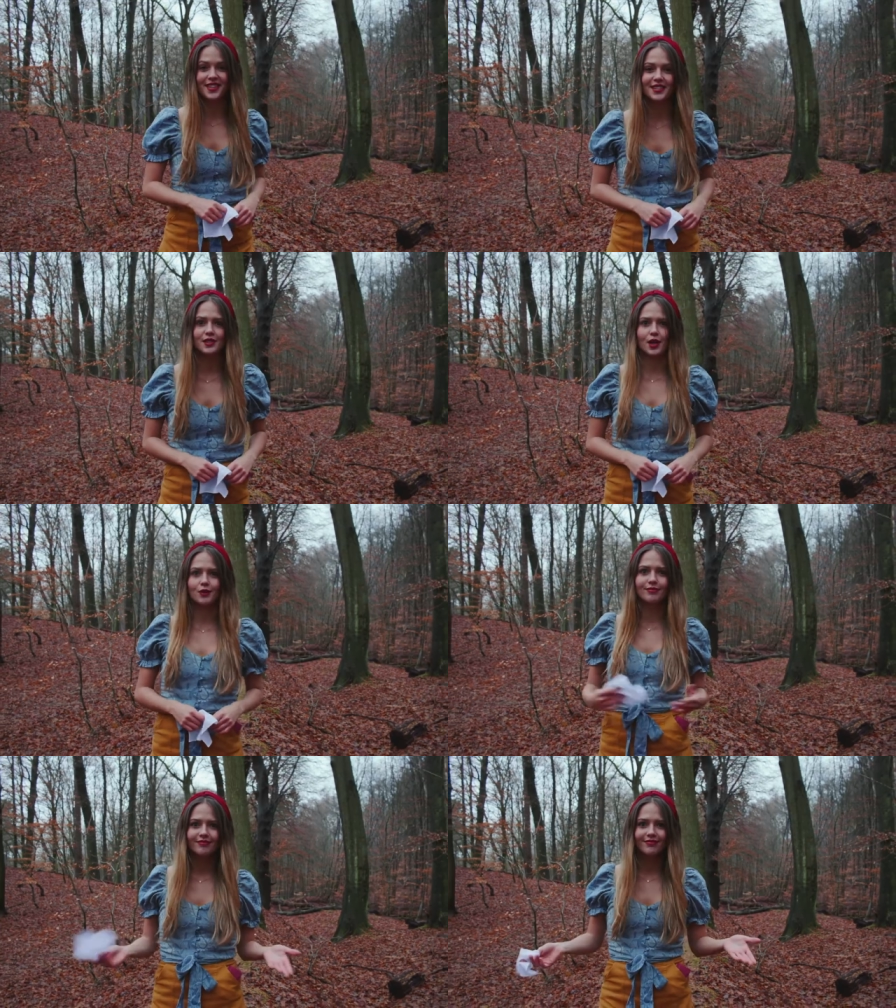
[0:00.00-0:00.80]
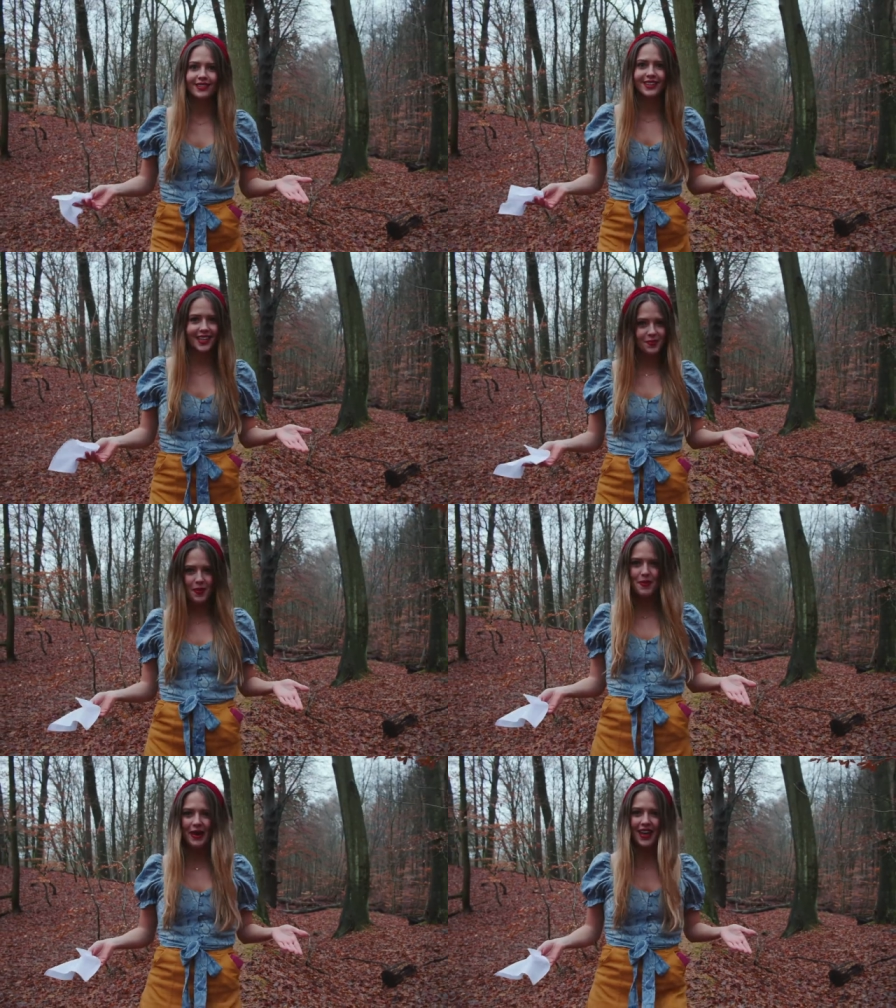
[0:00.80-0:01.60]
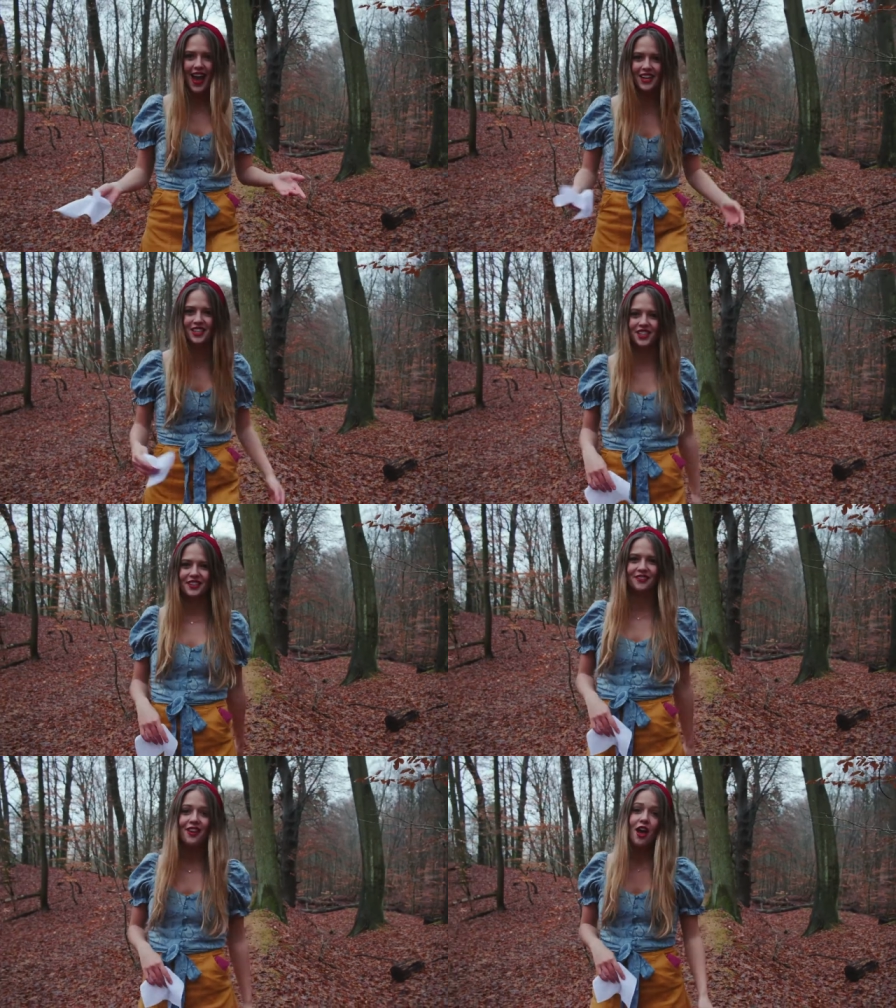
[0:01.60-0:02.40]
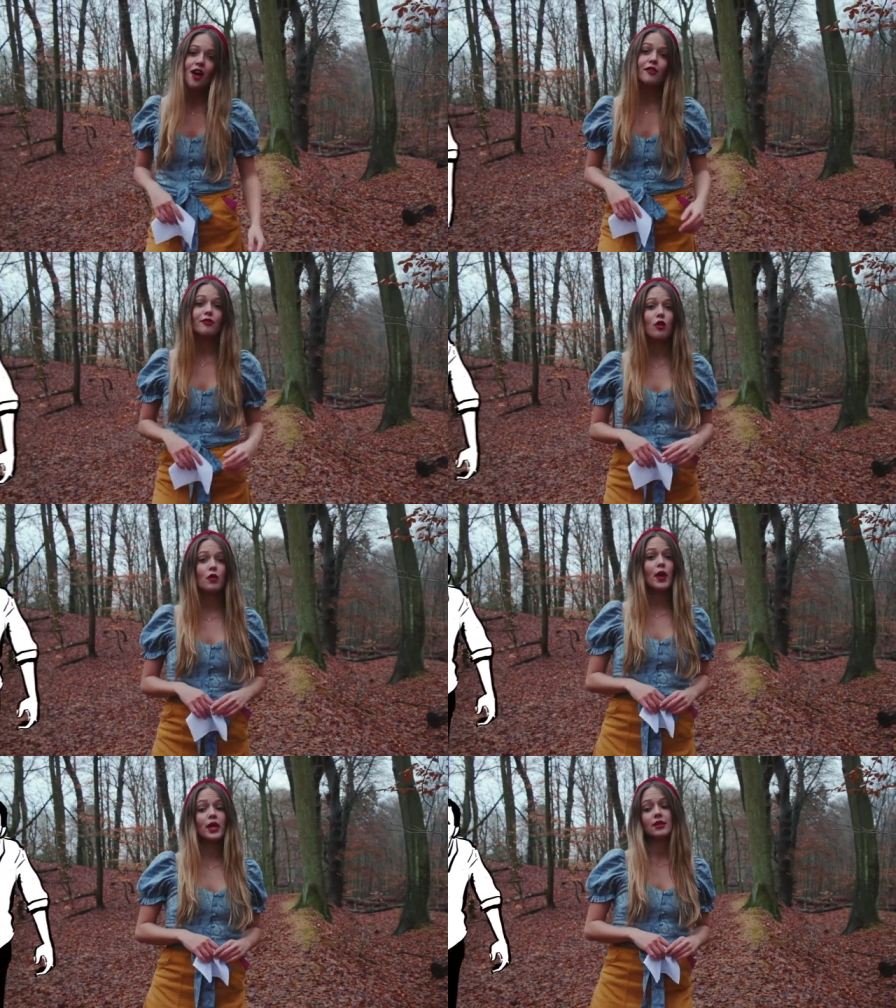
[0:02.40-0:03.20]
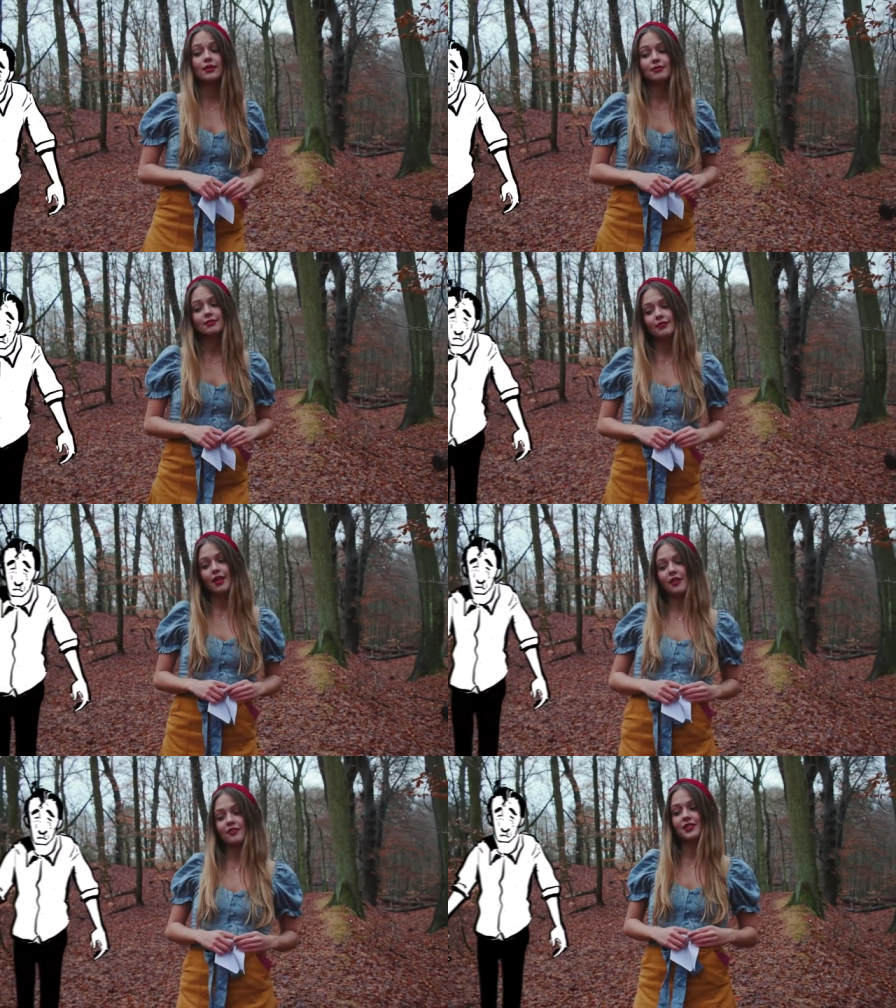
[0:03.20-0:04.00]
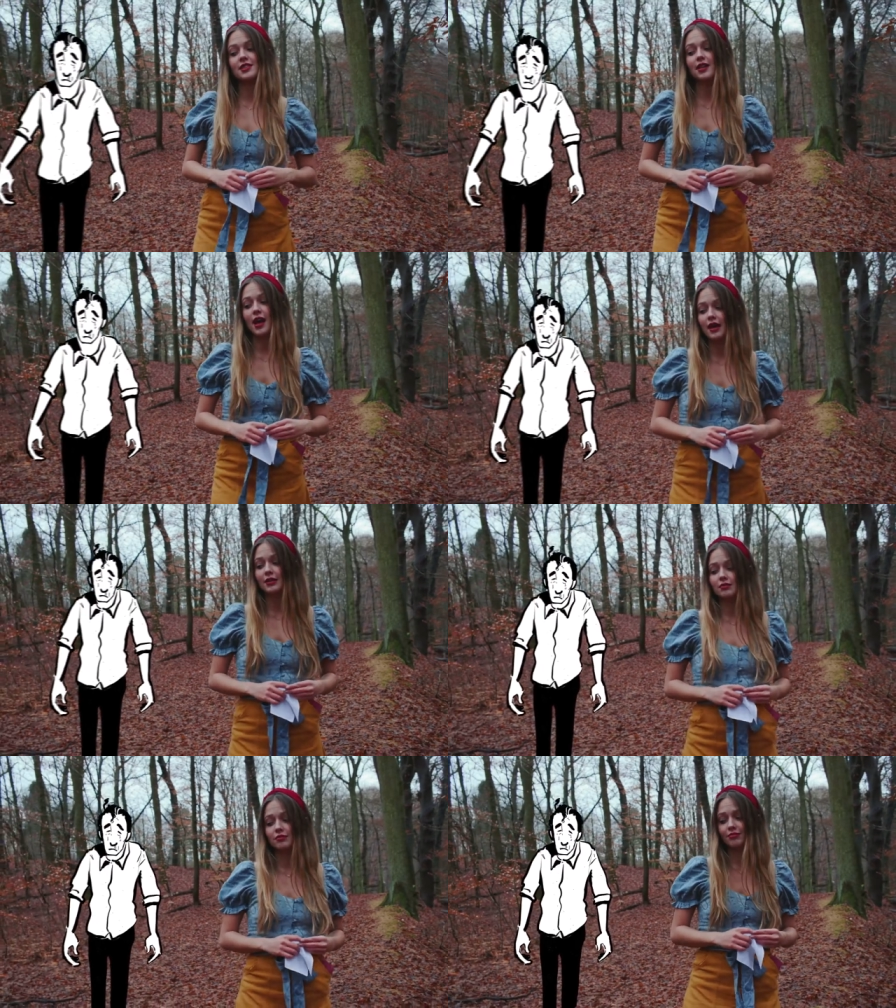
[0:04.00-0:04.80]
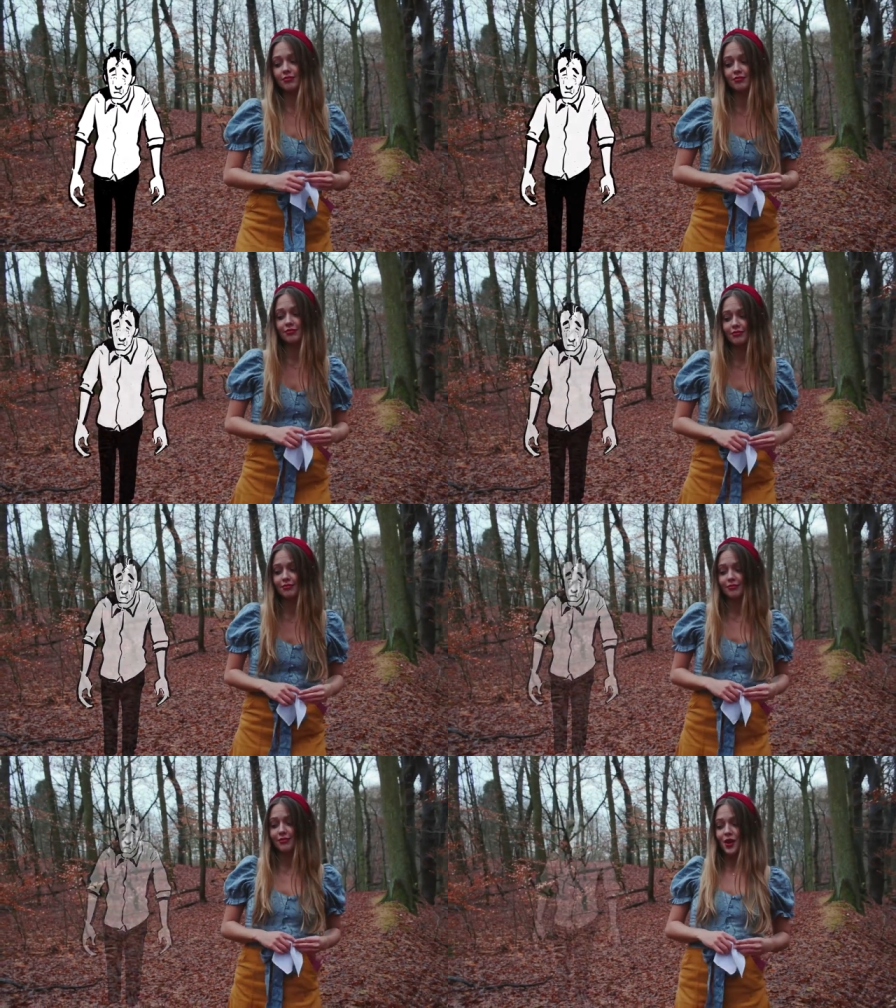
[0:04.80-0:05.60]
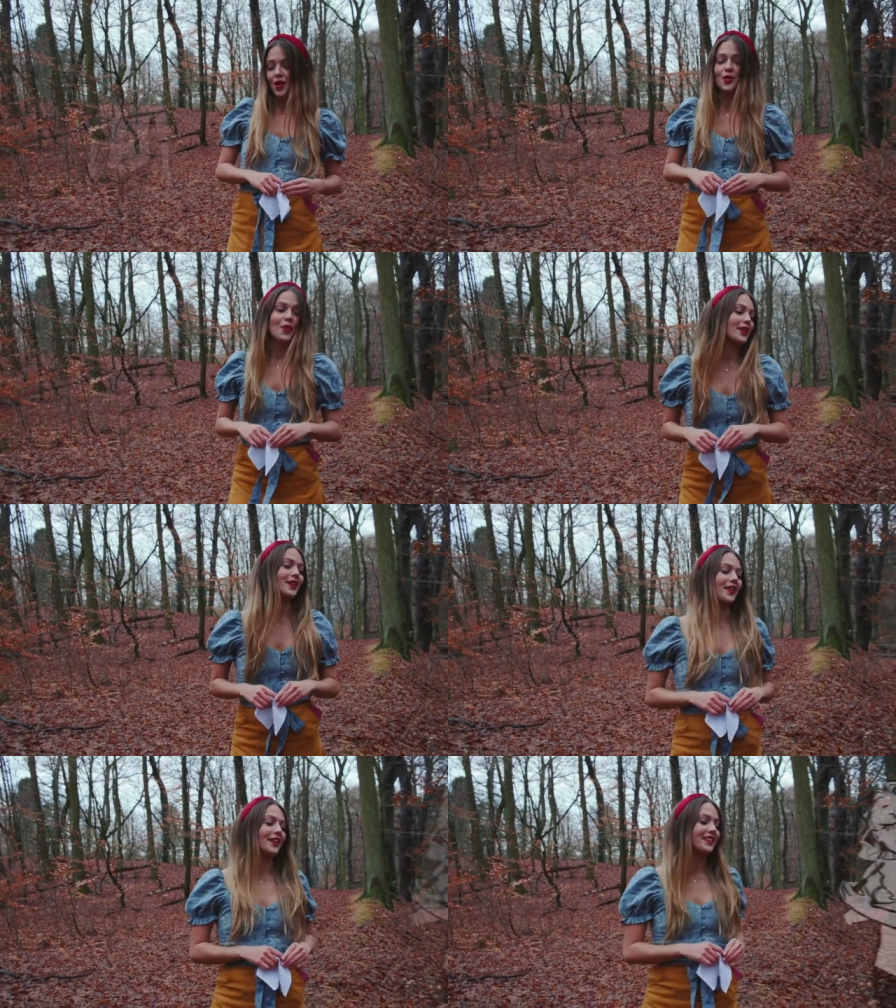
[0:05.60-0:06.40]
So let's bring back the handkerchief for when life is sad. When you're